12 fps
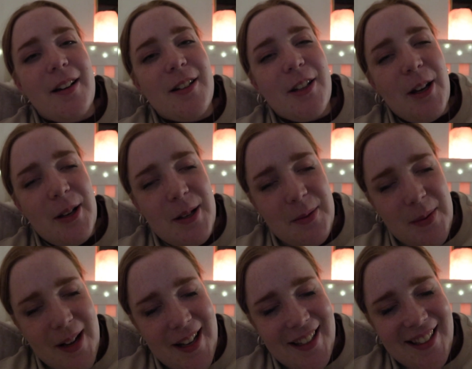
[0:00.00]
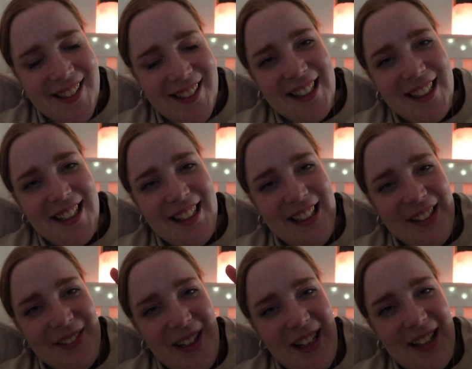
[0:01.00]
to go to bed and
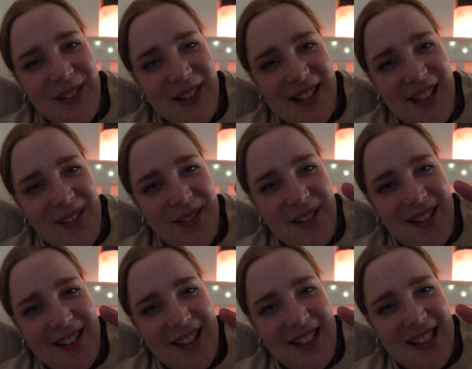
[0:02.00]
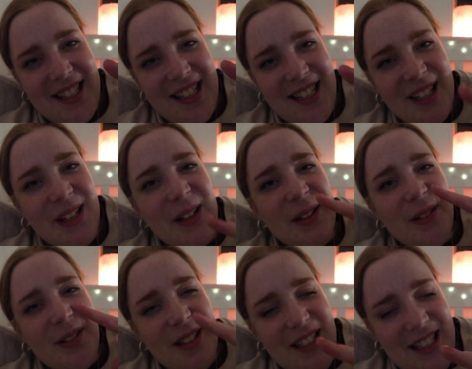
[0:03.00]
then wake up at 7:30
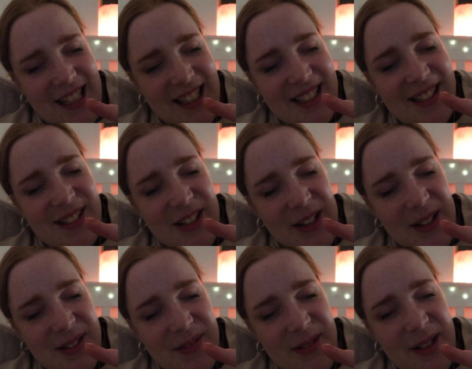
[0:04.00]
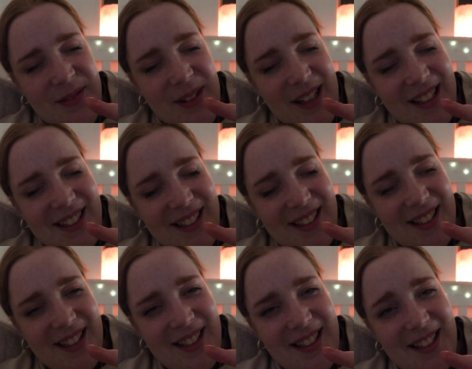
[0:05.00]
for the next dose of IVs.
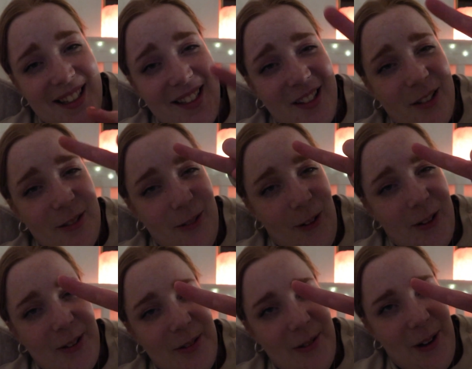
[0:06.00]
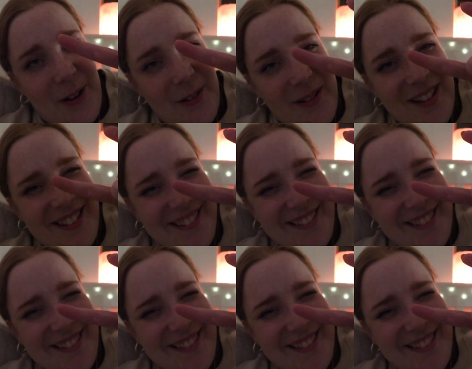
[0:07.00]
Rock and roll.